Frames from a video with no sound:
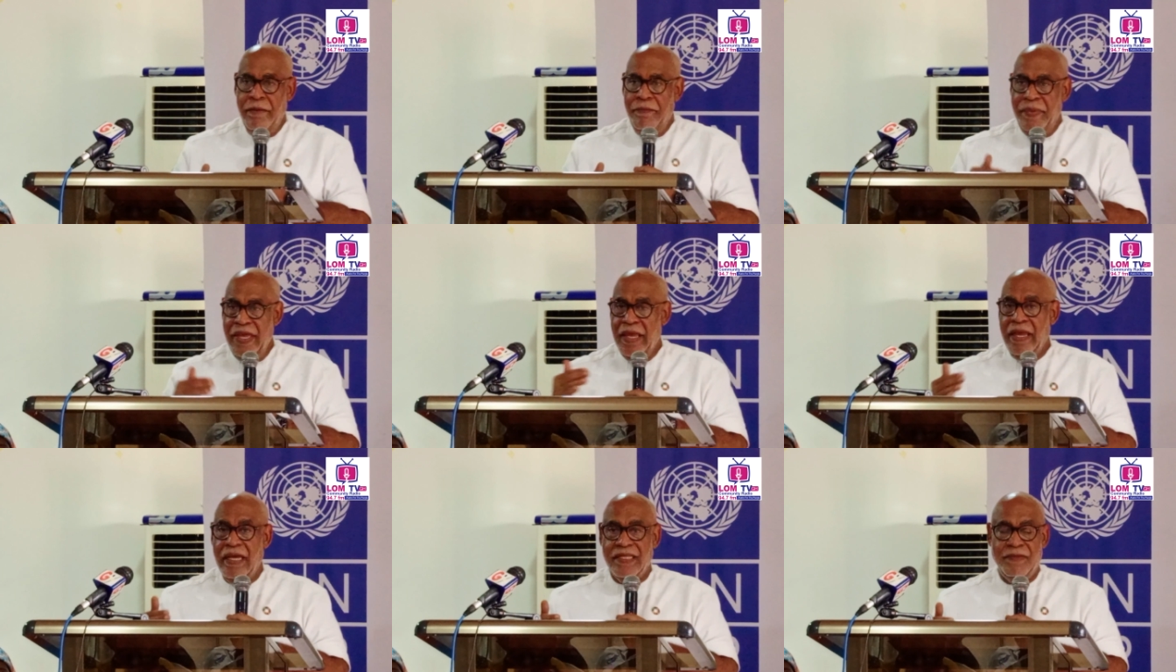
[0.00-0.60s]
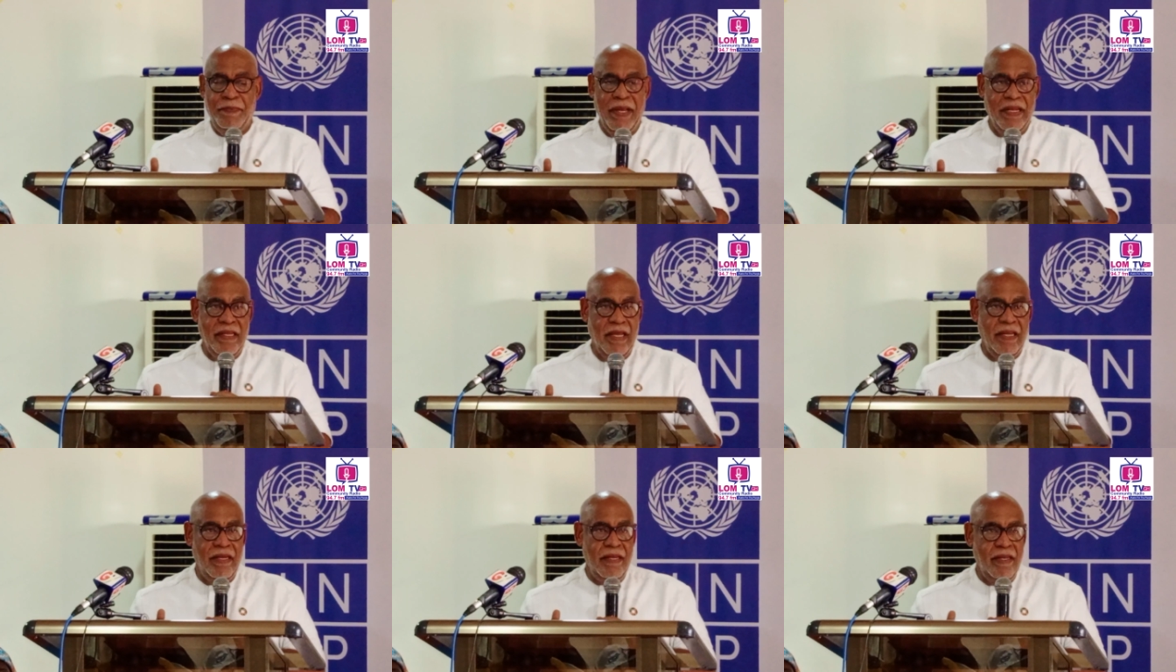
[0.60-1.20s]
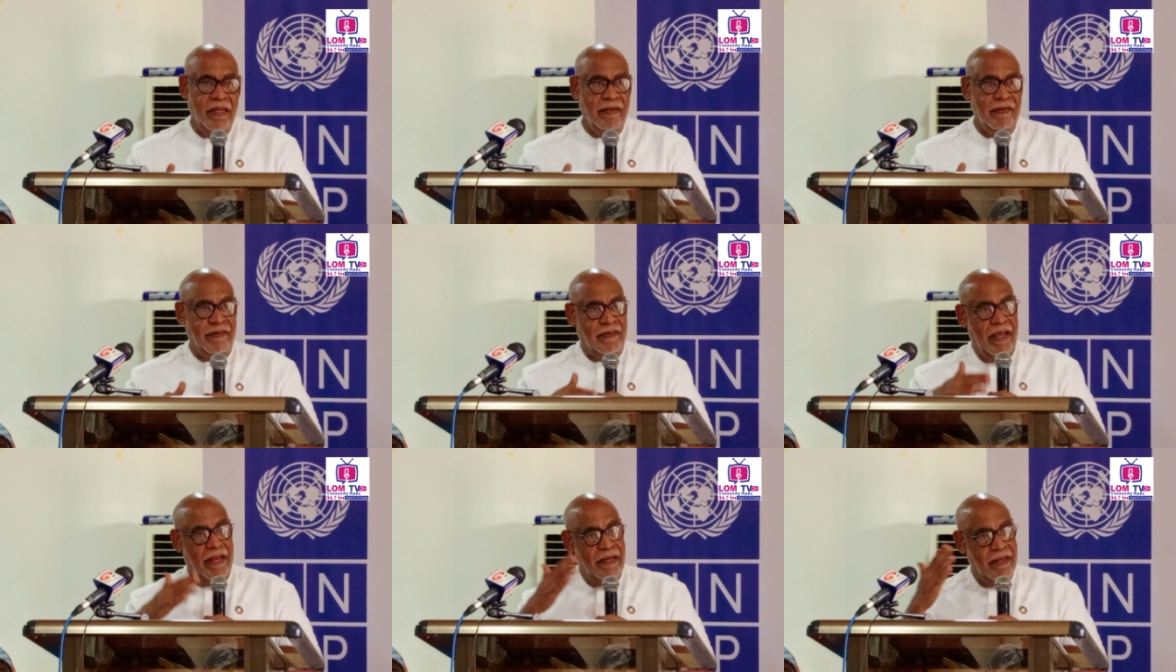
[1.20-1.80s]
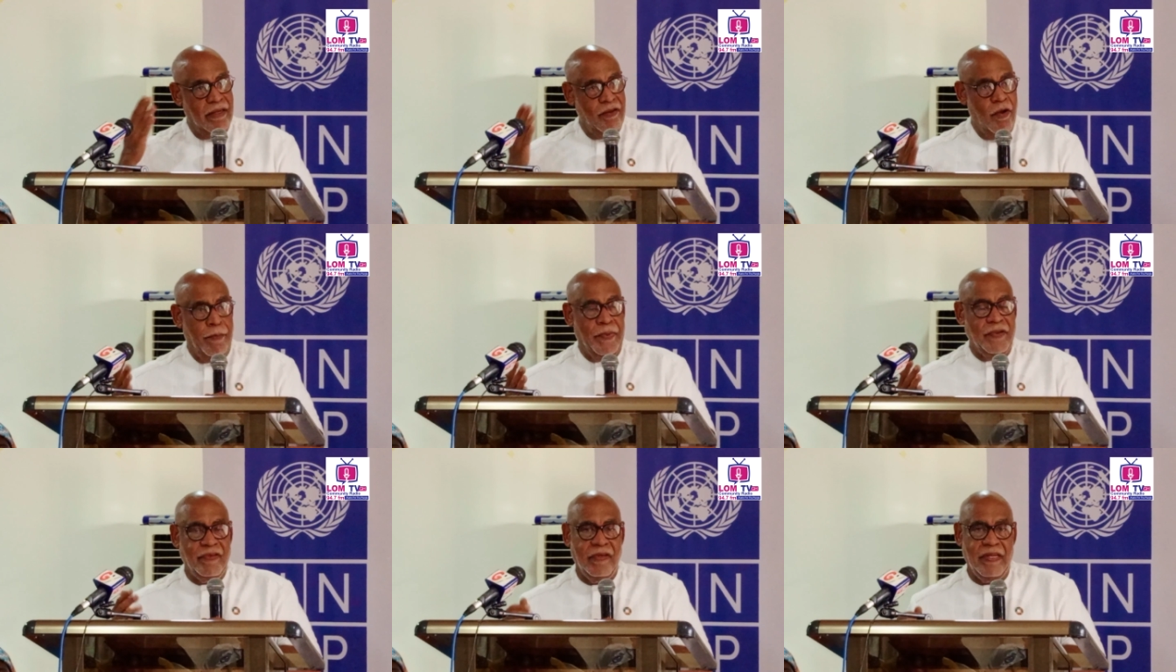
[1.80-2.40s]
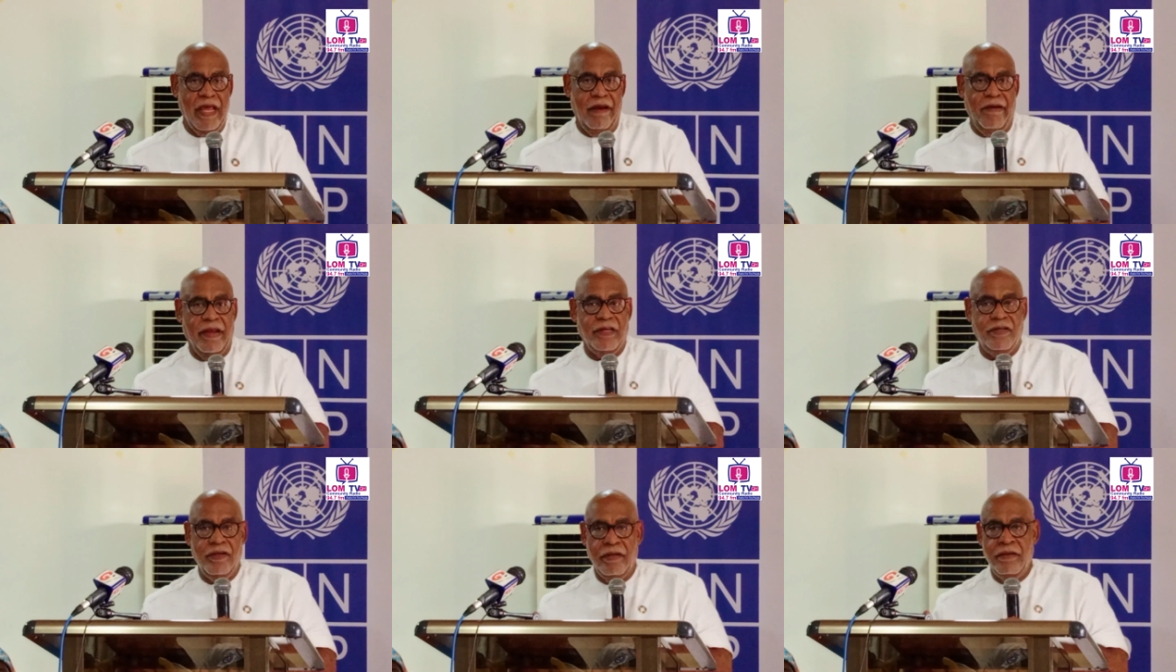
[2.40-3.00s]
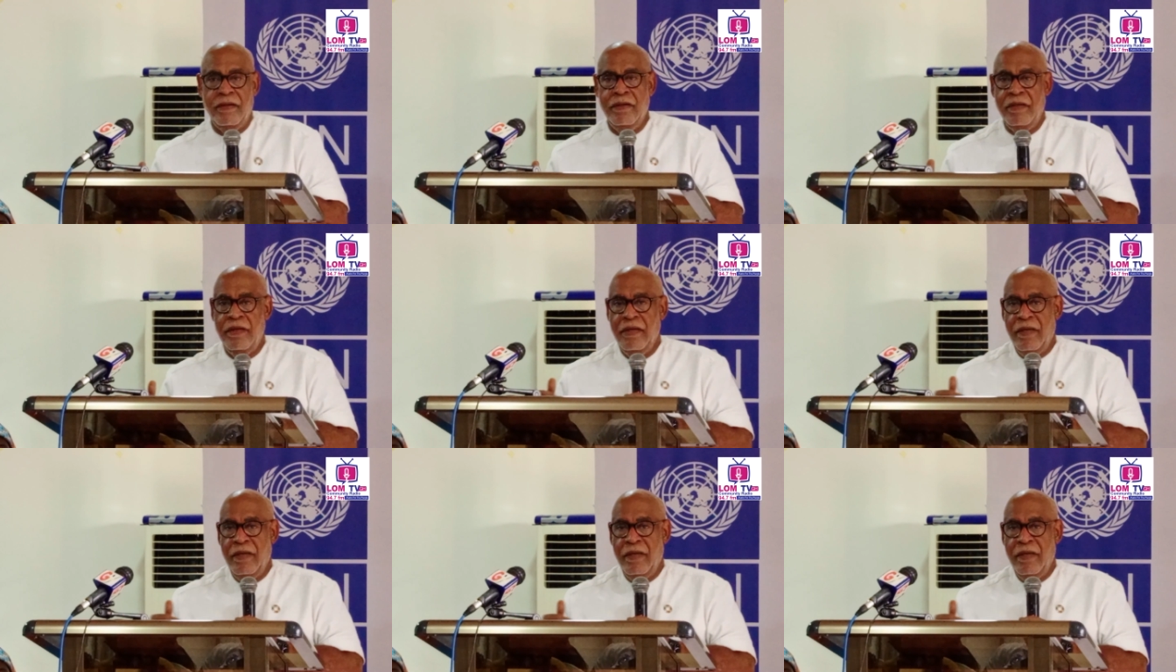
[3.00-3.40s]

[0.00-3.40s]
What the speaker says: being expended instead in the opposite direction